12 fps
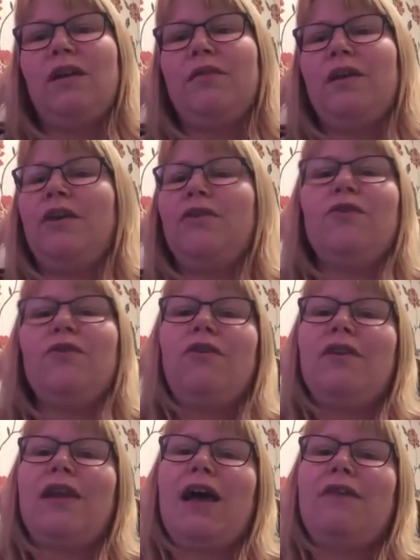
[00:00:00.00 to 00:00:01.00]
I think you're not
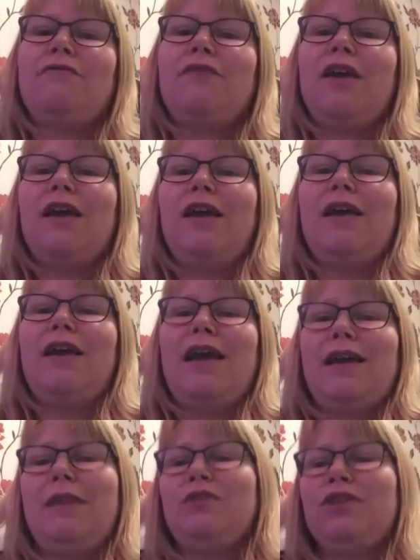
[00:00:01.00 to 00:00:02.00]
going to have
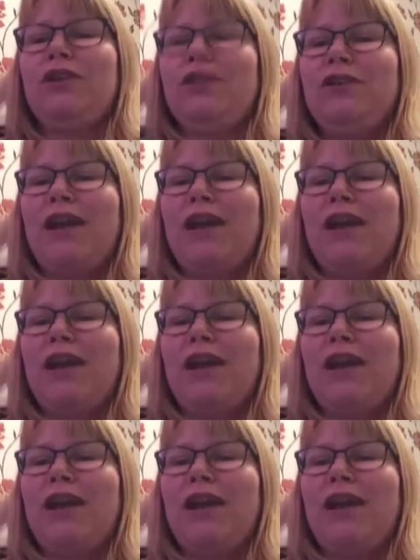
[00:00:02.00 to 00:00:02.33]
anybody